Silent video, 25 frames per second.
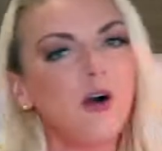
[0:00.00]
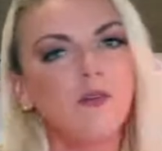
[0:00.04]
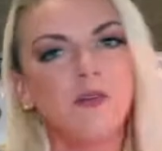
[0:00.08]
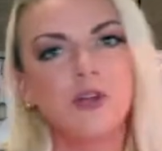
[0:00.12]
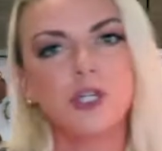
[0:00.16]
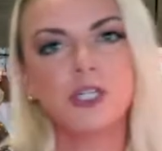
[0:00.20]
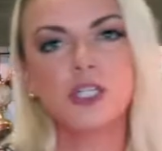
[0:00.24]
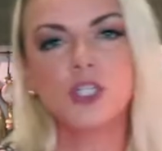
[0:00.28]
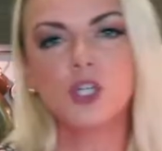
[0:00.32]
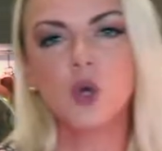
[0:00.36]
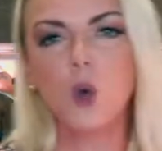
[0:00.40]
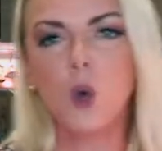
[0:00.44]

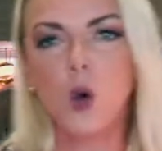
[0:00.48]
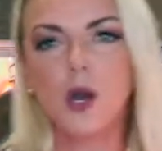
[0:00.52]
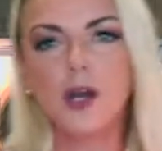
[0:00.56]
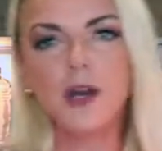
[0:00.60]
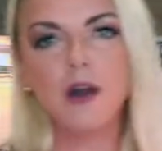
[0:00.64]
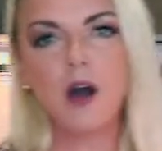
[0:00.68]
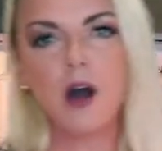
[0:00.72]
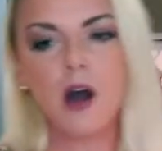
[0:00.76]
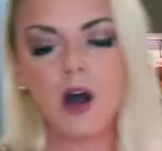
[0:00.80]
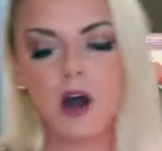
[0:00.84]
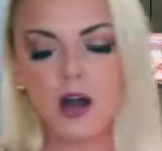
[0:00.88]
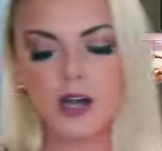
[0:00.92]
oven is
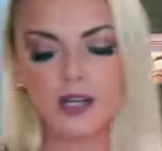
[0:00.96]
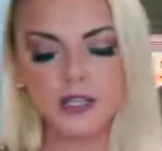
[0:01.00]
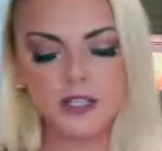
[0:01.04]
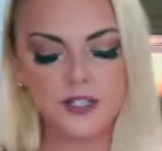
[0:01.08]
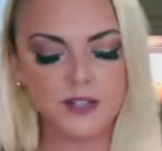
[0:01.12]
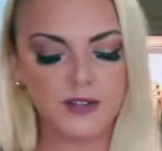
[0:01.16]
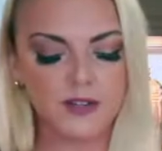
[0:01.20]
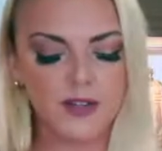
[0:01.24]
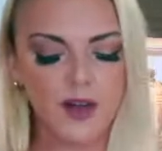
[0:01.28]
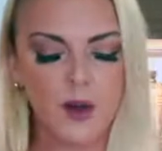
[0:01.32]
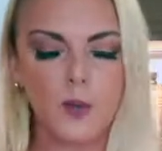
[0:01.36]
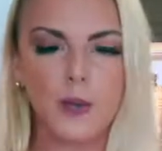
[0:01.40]
quite high,
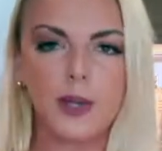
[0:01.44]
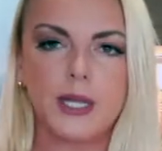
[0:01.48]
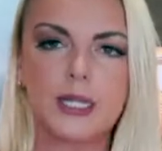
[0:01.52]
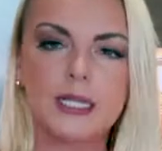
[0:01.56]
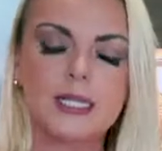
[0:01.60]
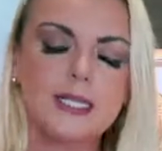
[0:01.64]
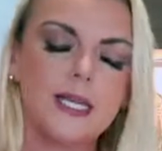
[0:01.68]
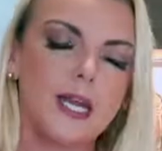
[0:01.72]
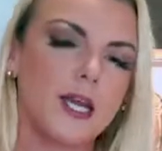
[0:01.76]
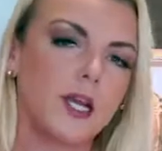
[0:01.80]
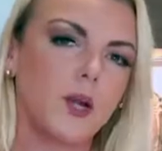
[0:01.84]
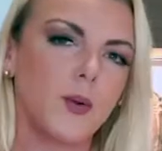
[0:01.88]
so that way
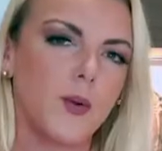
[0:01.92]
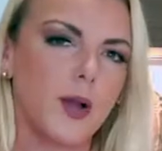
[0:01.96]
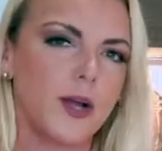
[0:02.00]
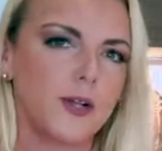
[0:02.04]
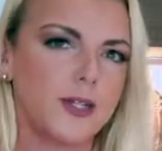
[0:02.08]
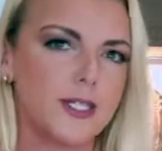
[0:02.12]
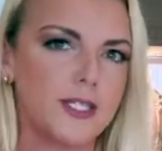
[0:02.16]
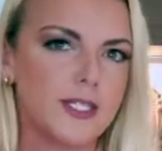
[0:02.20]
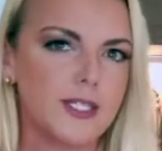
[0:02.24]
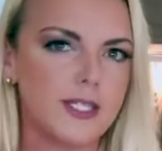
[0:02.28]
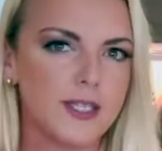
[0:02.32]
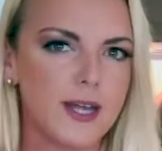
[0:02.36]
it'll take
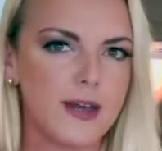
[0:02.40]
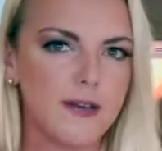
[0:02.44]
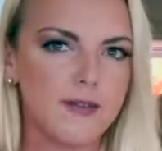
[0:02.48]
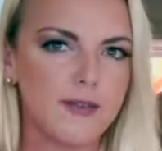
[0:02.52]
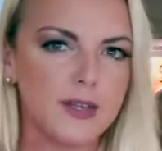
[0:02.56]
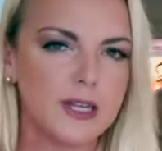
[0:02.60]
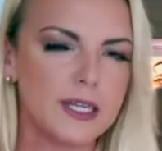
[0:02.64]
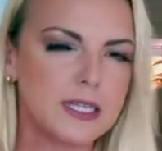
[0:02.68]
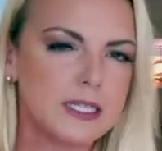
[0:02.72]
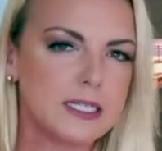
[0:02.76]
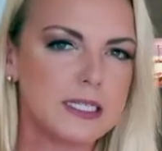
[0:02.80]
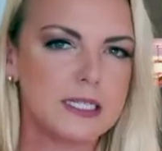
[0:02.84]
around
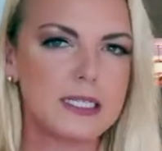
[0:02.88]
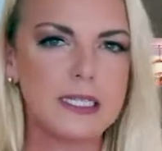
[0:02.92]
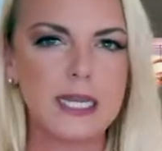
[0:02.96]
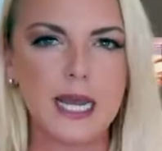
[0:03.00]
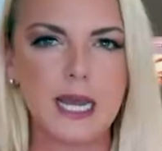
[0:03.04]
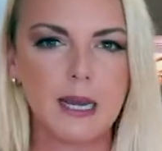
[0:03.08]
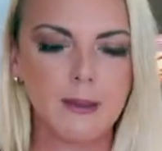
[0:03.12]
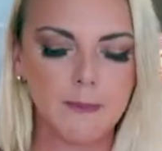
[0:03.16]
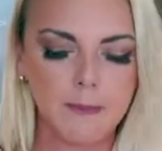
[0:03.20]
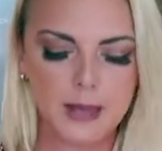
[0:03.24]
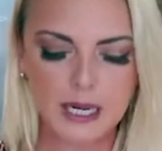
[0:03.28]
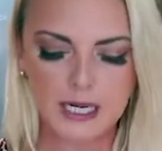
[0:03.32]
7 to
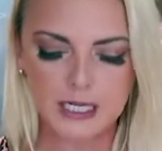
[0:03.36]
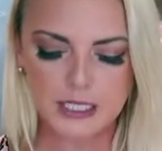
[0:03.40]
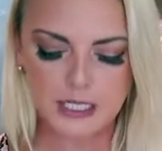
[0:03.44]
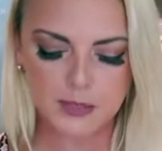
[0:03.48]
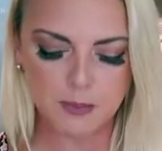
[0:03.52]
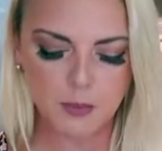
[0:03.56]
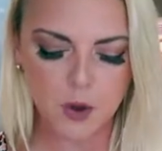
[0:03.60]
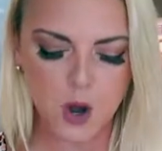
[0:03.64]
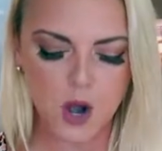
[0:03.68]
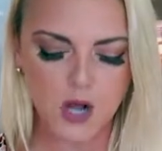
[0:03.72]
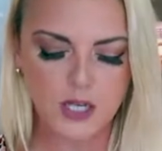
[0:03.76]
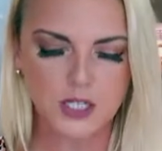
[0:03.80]
10
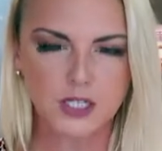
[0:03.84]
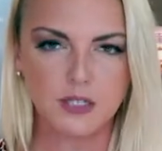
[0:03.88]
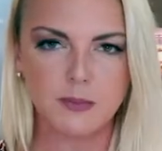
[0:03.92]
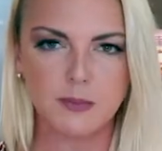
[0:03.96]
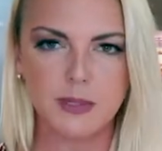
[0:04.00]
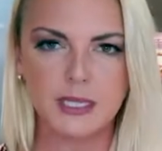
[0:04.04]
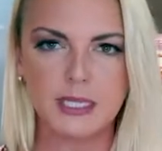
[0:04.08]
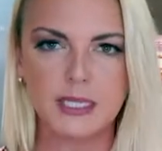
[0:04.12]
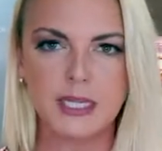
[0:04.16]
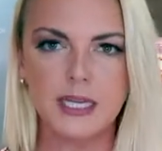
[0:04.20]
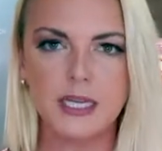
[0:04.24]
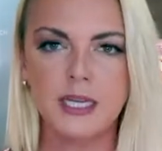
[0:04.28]
minutes
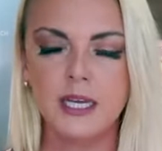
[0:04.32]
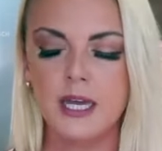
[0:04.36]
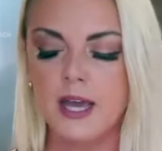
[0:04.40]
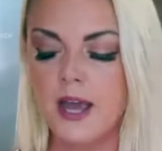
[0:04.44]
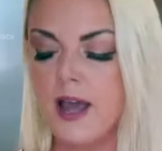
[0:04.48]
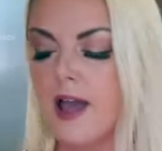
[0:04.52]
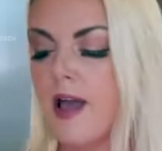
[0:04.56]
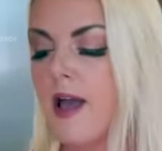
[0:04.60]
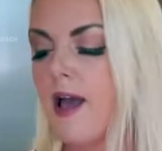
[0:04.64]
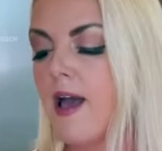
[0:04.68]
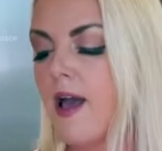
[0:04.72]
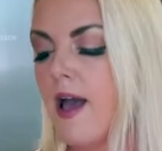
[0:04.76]
approximately.
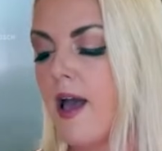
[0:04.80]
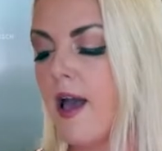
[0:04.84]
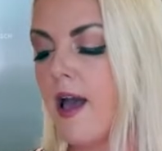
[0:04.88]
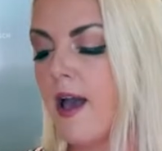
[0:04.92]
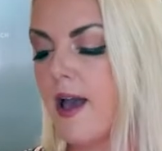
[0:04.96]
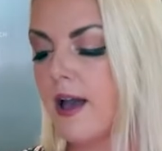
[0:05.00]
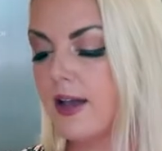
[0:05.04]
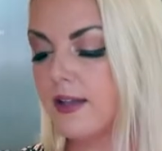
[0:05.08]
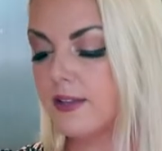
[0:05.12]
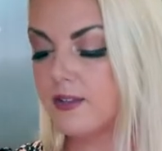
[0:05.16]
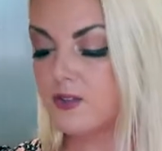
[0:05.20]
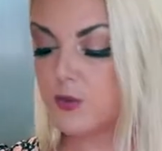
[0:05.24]

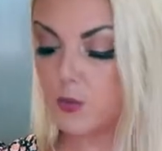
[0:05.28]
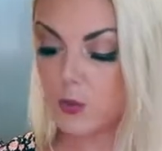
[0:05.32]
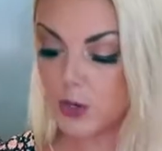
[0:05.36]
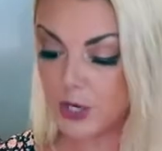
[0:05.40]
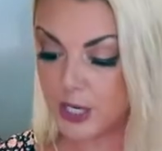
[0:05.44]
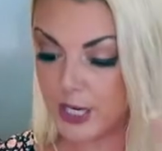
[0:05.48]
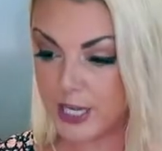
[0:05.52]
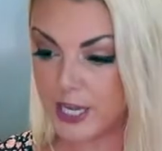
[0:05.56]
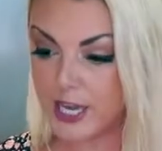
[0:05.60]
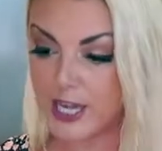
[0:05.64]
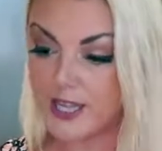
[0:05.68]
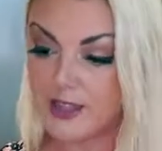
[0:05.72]
And we're
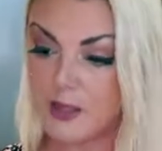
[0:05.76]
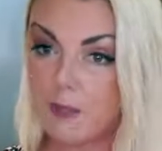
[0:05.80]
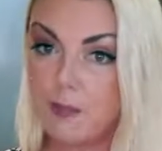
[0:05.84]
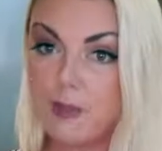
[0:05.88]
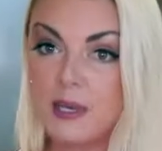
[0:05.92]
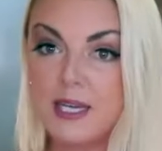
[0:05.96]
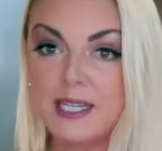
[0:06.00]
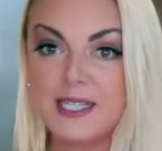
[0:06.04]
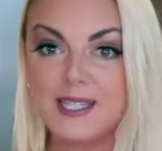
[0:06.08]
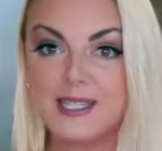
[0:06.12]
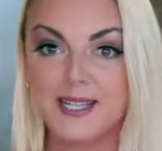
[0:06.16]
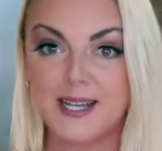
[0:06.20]
going to get the
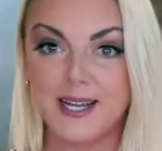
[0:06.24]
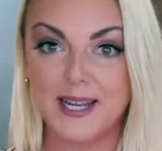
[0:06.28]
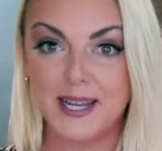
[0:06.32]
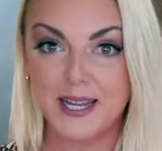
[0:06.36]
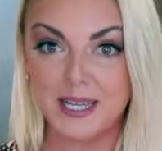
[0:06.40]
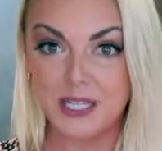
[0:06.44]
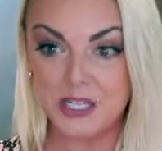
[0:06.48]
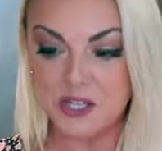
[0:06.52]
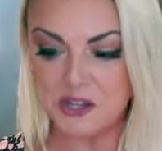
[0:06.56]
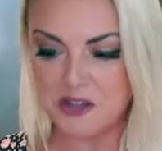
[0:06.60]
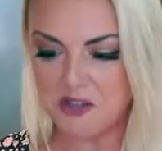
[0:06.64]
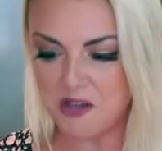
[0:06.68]
pizza
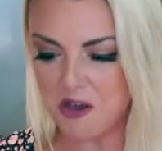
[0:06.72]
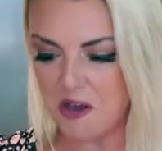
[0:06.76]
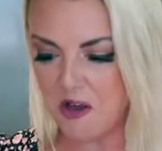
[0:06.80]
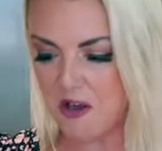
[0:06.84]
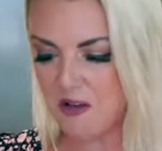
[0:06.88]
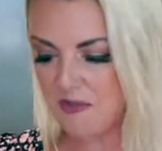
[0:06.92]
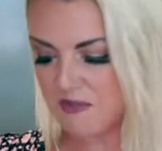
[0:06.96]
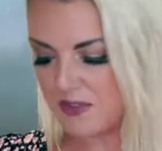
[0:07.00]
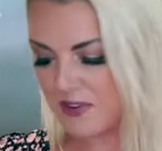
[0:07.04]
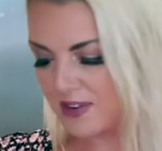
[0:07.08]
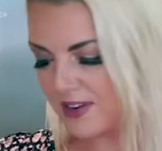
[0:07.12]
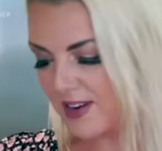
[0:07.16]
into the
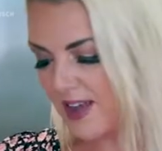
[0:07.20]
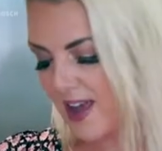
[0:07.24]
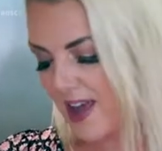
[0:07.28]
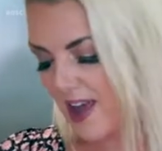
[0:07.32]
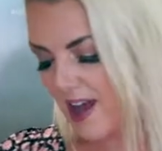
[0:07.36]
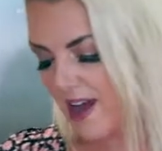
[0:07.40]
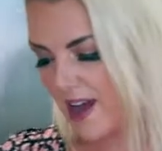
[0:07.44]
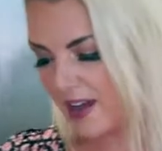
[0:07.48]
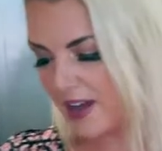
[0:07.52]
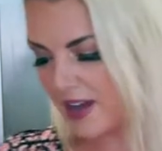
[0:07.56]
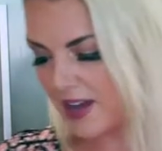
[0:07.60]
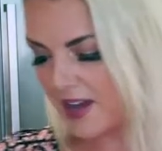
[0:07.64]
oven.
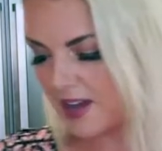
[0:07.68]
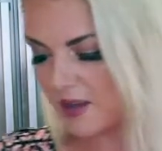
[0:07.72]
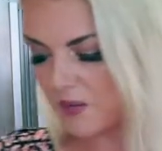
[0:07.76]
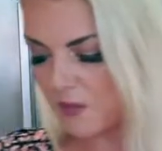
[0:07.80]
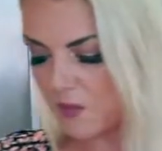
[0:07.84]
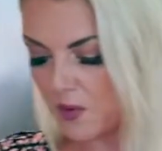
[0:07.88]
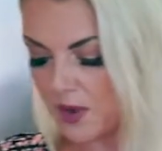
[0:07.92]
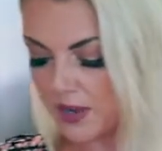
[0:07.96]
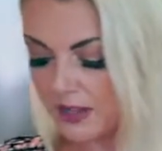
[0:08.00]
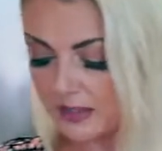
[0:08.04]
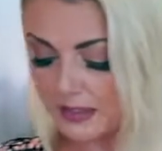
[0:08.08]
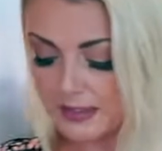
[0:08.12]
I
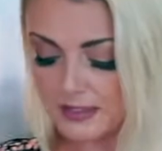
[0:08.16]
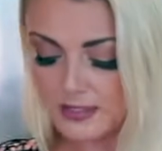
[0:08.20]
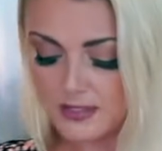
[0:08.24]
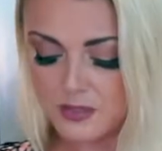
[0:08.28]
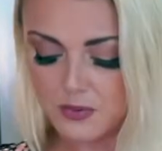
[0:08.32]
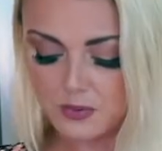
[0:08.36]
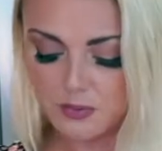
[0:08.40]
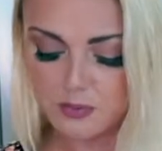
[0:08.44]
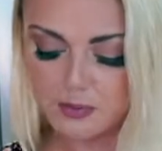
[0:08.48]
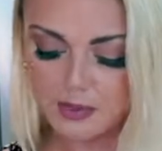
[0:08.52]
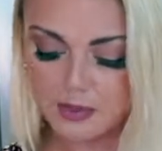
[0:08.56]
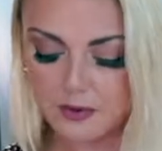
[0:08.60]
can't wait.
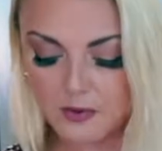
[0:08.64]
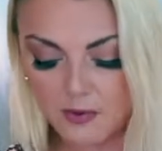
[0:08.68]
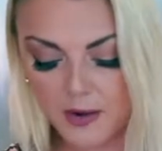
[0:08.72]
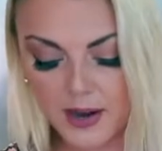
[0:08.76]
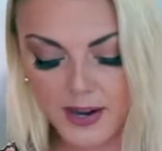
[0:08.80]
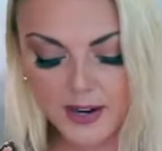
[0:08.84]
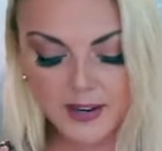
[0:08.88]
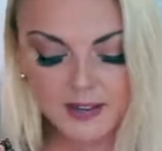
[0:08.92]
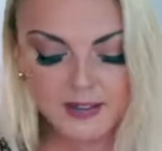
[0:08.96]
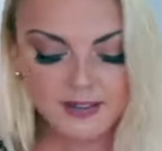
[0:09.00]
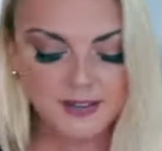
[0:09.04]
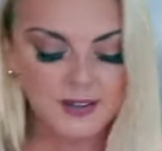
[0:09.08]
This would be
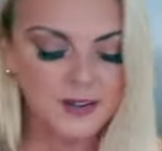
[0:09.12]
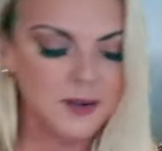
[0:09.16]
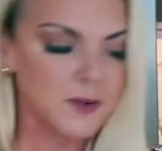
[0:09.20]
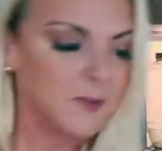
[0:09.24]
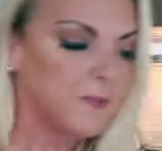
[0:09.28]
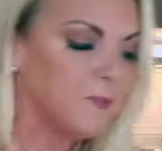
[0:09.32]
great.